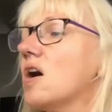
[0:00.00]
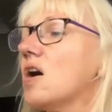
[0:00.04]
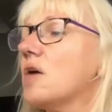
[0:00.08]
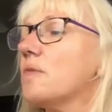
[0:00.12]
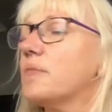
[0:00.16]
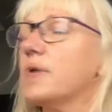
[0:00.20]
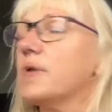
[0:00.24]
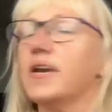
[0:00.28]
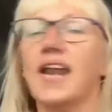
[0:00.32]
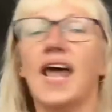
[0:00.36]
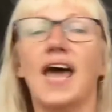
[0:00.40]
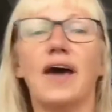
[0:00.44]

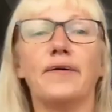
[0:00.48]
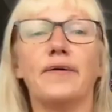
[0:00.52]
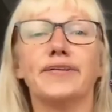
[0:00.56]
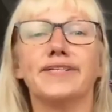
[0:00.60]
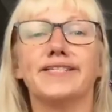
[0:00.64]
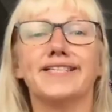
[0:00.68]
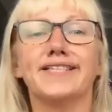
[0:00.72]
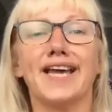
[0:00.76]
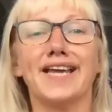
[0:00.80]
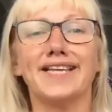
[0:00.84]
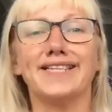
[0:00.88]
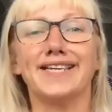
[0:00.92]
Now it's
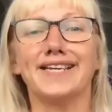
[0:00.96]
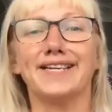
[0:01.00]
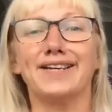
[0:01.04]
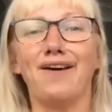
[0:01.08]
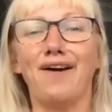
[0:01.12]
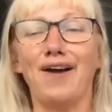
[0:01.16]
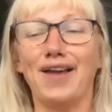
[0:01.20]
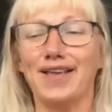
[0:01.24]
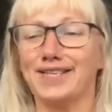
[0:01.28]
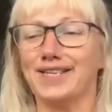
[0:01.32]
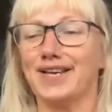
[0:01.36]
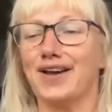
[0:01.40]
Saturday
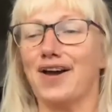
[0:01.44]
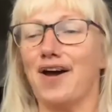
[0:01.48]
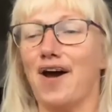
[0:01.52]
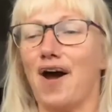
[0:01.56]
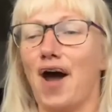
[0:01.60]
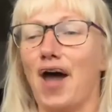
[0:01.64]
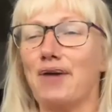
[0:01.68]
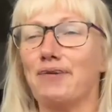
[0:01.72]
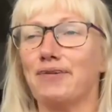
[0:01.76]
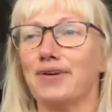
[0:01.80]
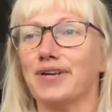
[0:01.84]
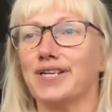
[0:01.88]
night, so
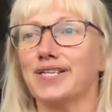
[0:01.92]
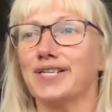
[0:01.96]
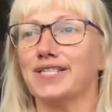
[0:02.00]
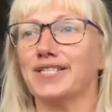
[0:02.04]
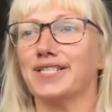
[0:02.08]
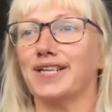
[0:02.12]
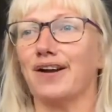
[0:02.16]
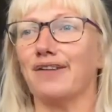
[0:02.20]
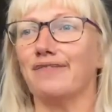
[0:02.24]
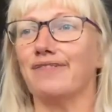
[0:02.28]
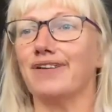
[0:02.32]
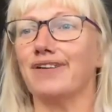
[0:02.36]
I'm going to
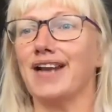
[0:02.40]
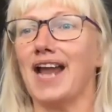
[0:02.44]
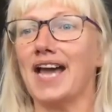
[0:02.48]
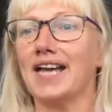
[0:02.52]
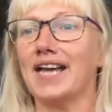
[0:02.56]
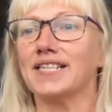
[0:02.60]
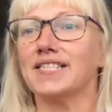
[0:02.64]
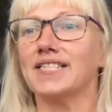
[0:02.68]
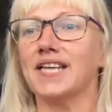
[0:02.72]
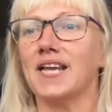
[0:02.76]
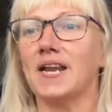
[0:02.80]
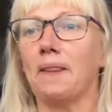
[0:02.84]
start
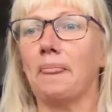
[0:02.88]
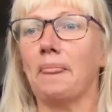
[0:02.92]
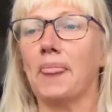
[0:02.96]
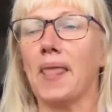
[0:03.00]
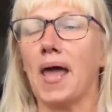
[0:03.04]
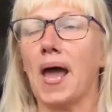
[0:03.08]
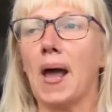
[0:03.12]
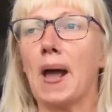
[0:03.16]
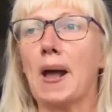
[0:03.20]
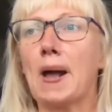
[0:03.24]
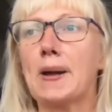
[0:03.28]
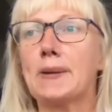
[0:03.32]
relaxing.
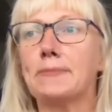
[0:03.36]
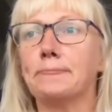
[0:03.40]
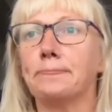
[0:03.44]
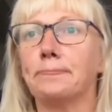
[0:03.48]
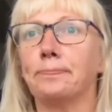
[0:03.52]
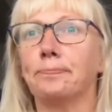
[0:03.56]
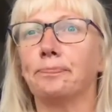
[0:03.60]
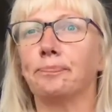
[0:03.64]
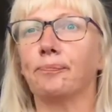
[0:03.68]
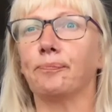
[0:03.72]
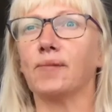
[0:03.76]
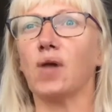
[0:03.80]

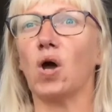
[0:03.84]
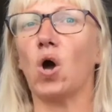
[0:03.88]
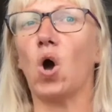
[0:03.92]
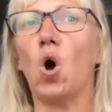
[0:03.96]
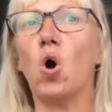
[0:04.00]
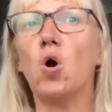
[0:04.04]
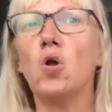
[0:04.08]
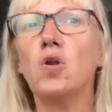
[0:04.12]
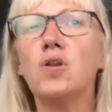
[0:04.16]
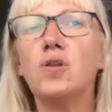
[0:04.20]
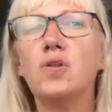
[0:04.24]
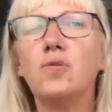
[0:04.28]
On
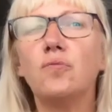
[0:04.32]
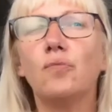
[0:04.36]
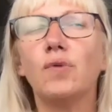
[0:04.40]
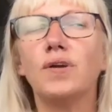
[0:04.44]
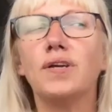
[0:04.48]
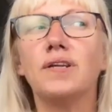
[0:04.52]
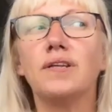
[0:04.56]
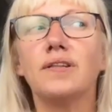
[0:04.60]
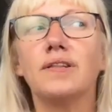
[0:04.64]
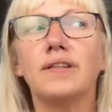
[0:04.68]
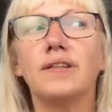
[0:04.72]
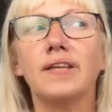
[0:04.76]

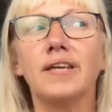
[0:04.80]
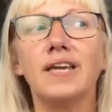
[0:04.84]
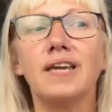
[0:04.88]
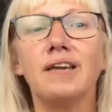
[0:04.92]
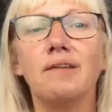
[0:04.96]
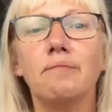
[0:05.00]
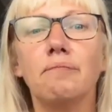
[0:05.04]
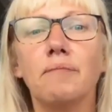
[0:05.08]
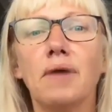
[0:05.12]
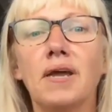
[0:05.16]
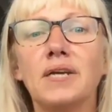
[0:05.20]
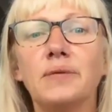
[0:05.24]
one of the
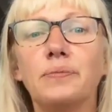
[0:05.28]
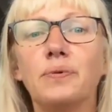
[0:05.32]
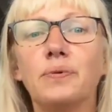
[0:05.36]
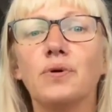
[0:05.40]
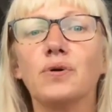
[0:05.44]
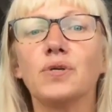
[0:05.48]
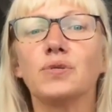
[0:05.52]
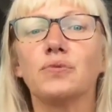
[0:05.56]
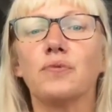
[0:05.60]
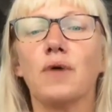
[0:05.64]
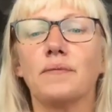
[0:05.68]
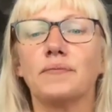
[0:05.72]

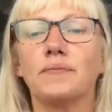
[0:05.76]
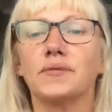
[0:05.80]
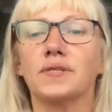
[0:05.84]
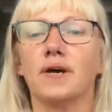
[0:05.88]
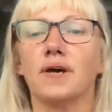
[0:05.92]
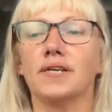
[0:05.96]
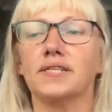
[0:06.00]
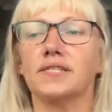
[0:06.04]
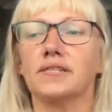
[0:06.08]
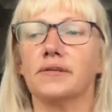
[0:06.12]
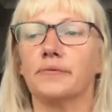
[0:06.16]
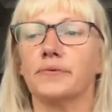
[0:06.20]
menopause
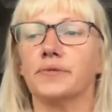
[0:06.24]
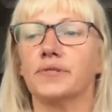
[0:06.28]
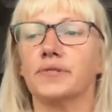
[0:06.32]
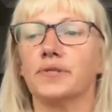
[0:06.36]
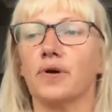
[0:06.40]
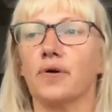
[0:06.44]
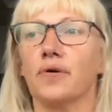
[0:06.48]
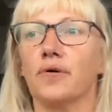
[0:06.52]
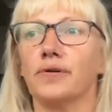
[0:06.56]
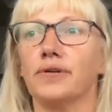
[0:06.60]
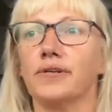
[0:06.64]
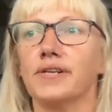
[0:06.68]
websites I was
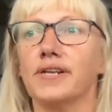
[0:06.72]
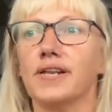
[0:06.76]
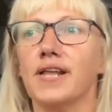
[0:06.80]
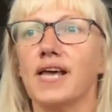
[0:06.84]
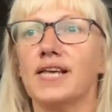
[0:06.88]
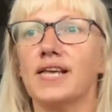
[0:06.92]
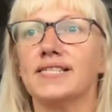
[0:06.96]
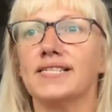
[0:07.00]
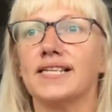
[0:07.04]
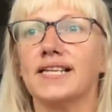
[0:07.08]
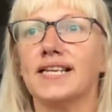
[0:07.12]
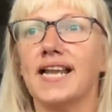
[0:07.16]
on,
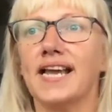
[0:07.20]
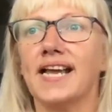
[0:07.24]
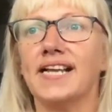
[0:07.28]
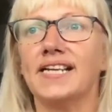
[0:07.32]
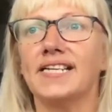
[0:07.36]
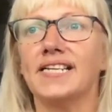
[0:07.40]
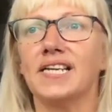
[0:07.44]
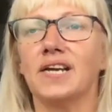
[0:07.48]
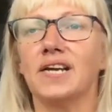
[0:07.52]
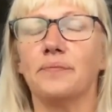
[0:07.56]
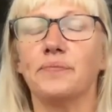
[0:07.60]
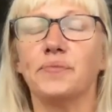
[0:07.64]
there's a
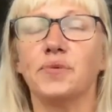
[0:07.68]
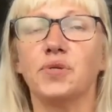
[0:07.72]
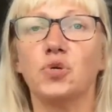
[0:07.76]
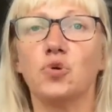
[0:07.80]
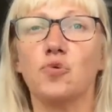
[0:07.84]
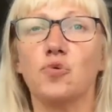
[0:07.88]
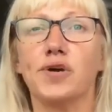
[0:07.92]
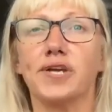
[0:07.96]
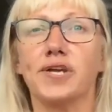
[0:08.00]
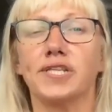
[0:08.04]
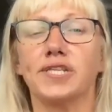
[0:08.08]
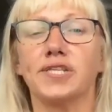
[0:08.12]
lady I'm
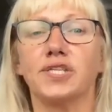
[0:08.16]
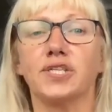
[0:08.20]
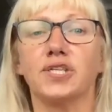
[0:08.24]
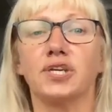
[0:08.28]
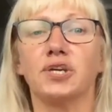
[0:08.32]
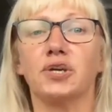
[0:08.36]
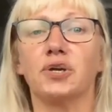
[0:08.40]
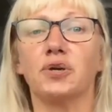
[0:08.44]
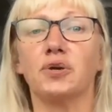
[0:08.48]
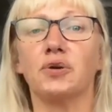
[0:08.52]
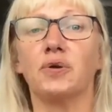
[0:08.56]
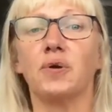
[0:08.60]
talking
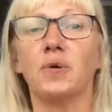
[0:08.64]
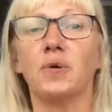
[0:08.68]
to,